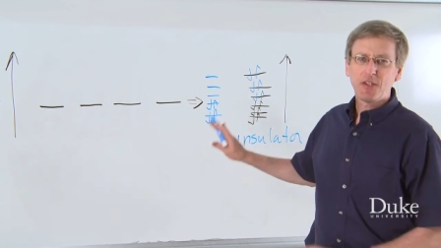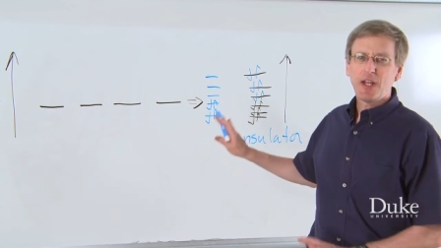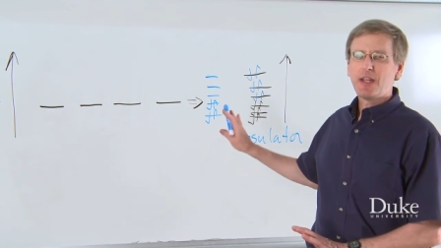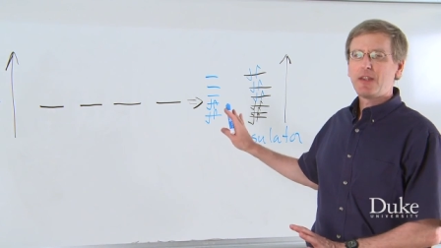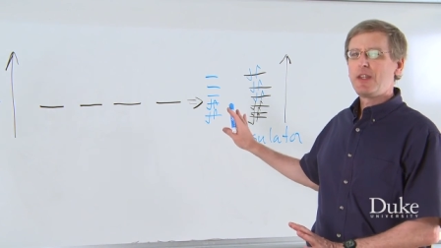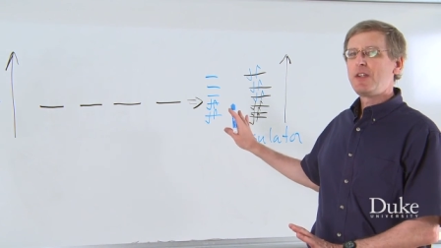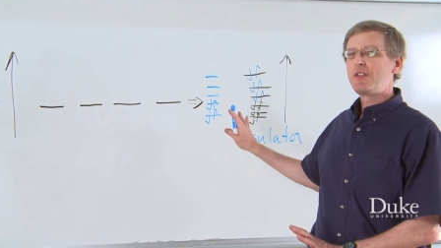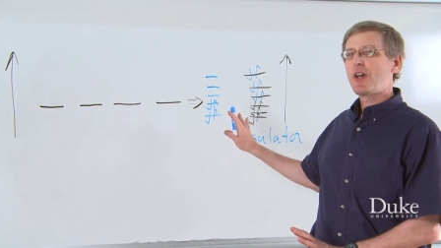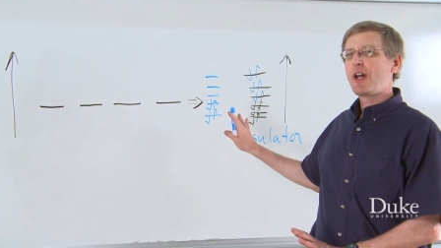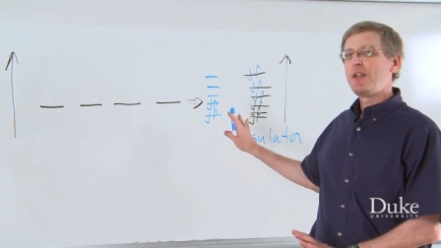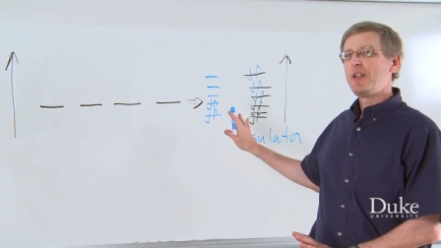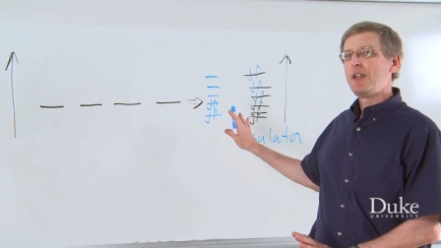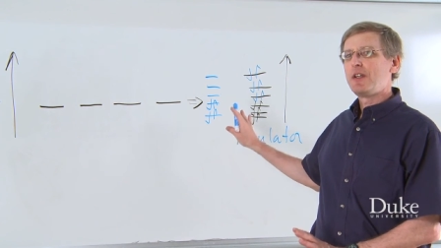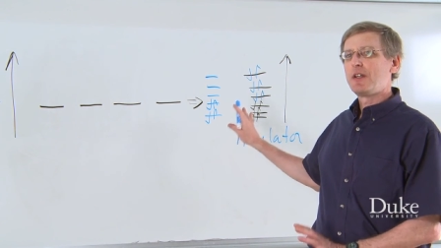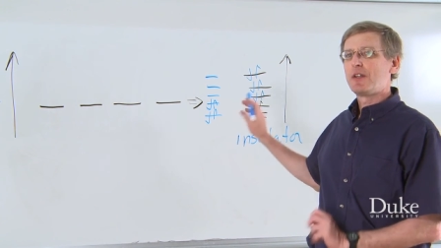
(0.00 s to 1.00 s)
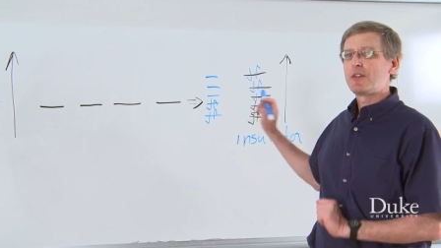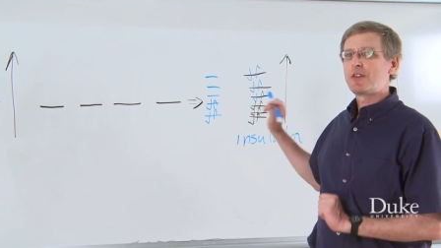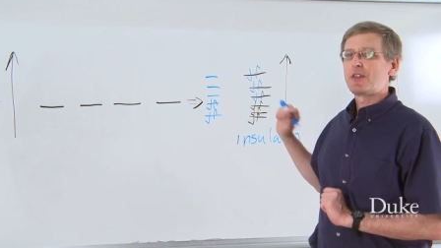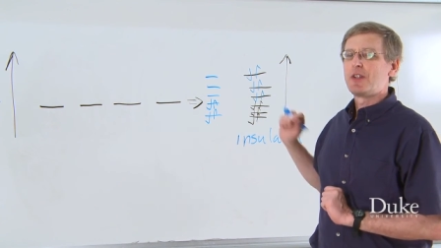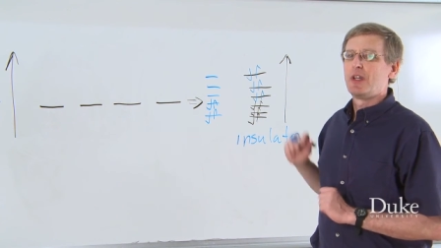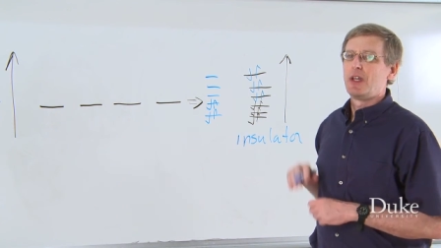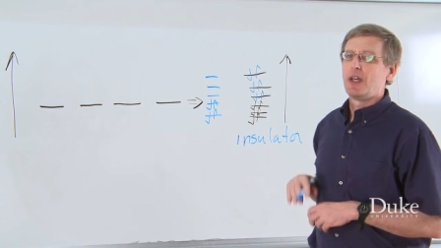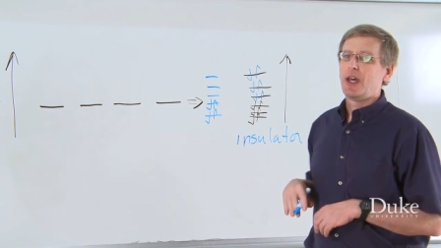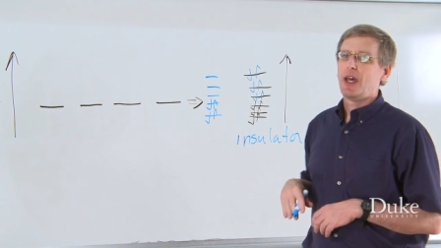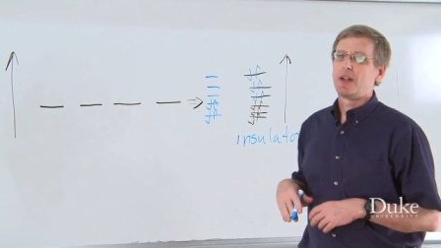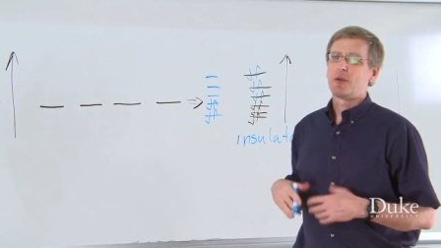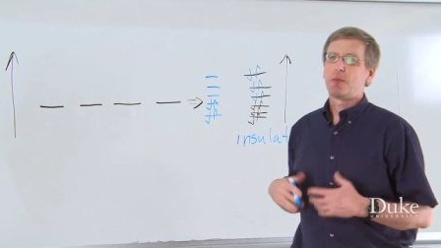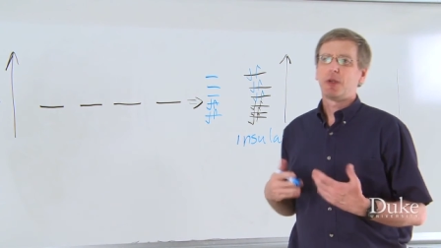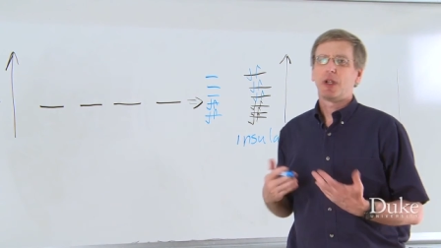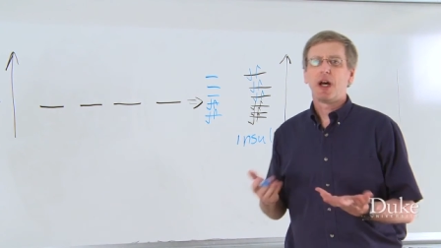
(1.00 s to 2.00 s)
take these ideas
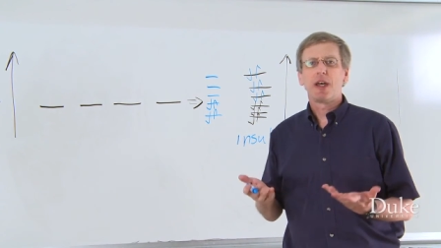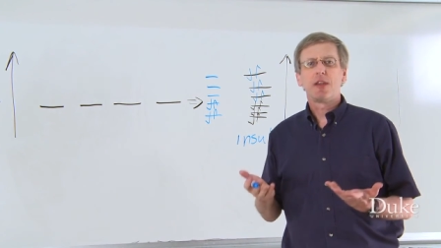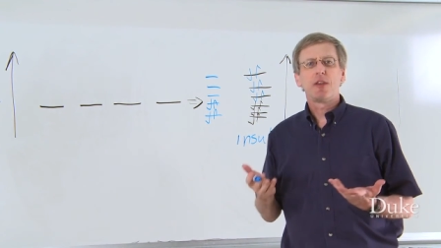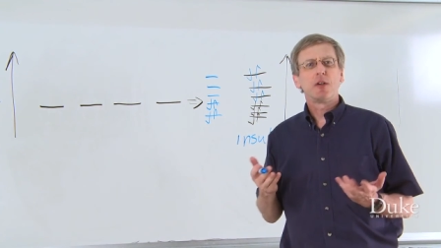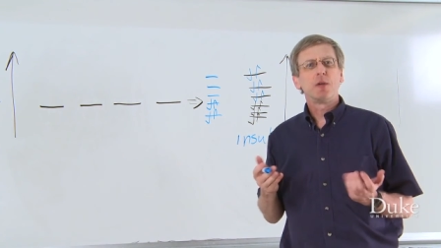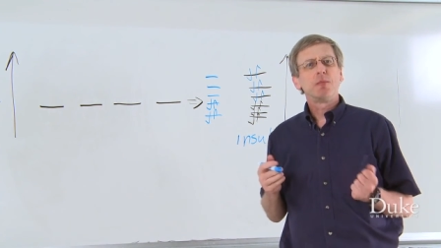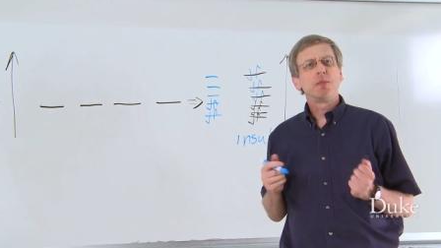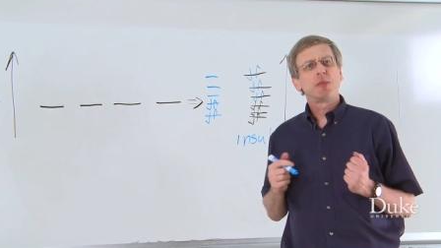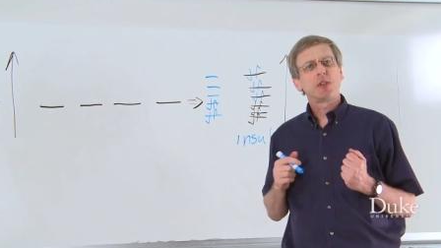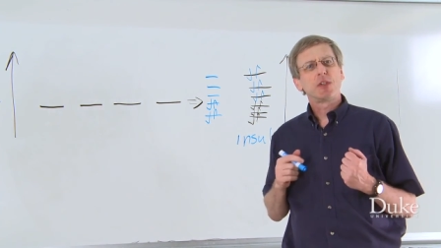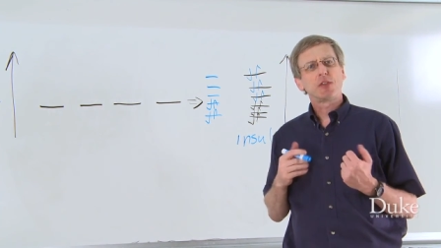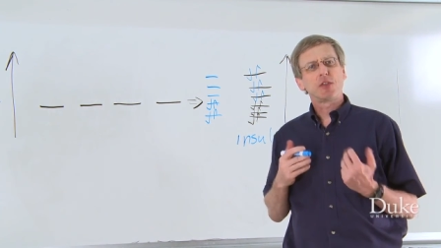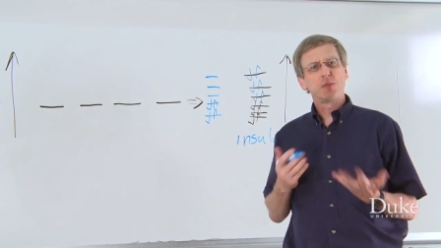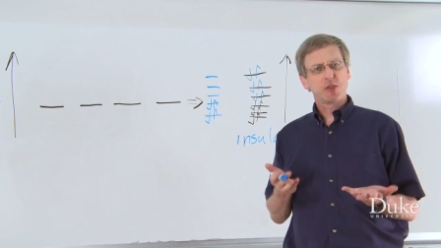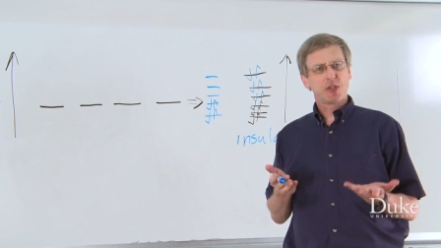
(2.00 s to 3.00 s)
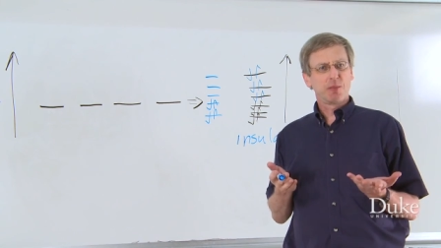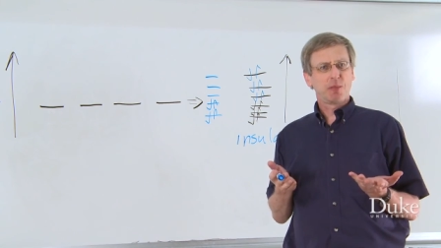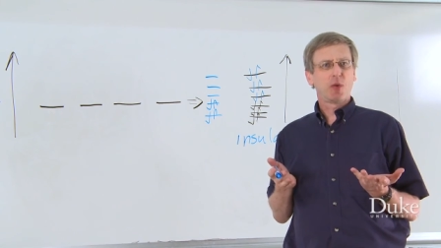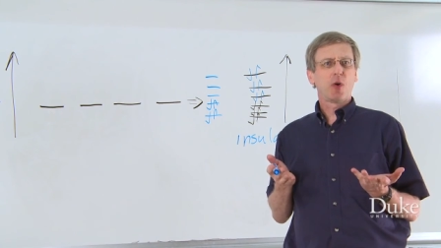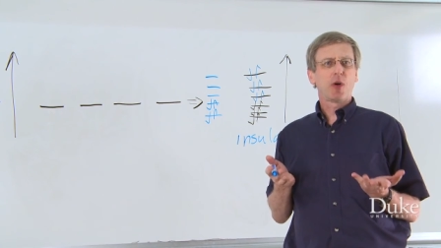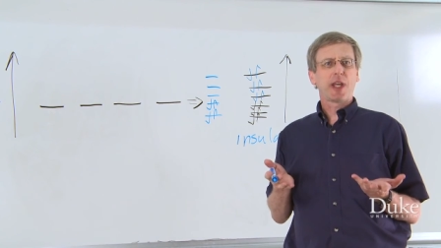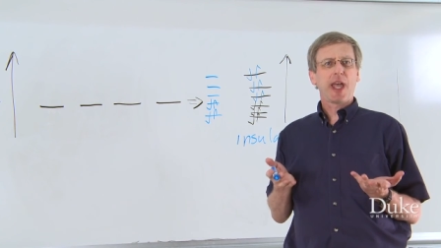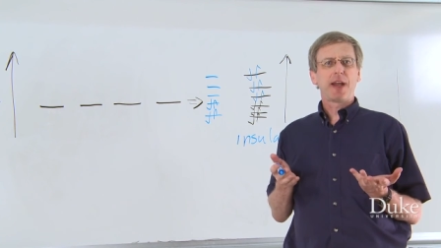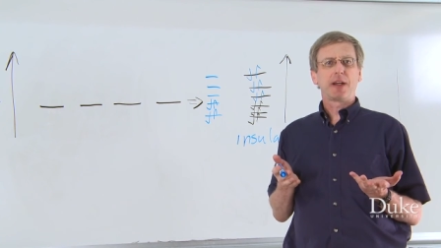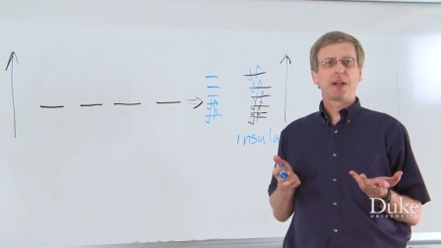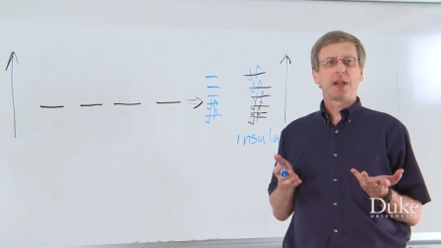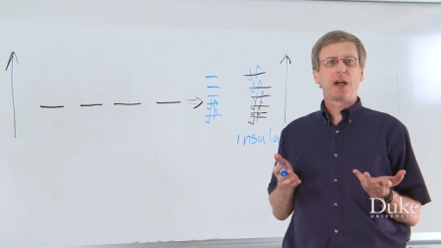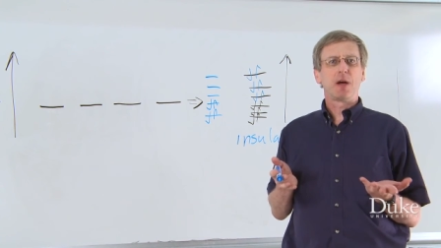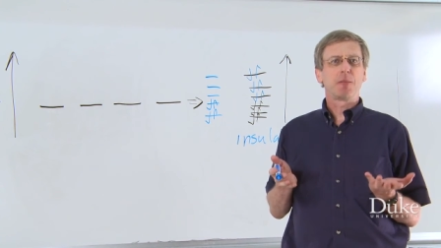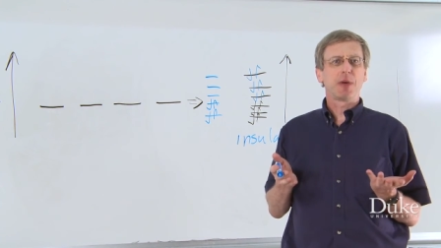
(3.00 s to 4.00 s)
and apply them to some simple organic
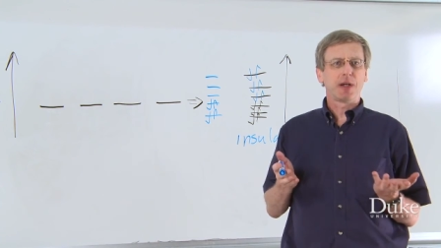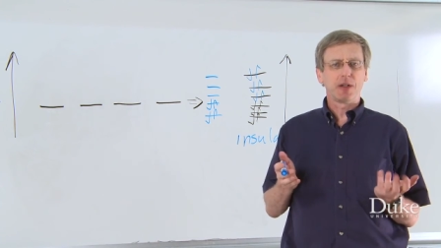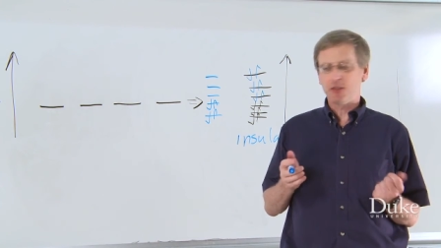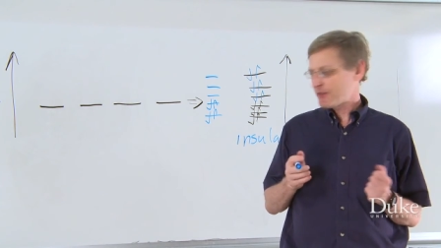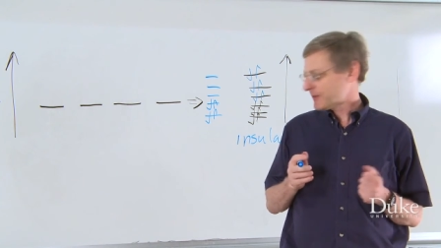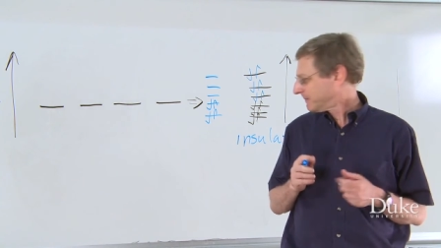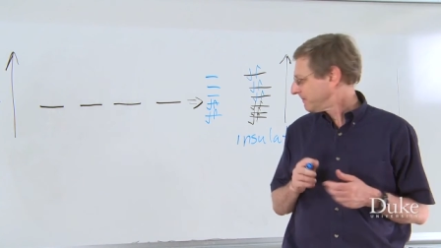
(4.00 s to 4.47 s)
compounds.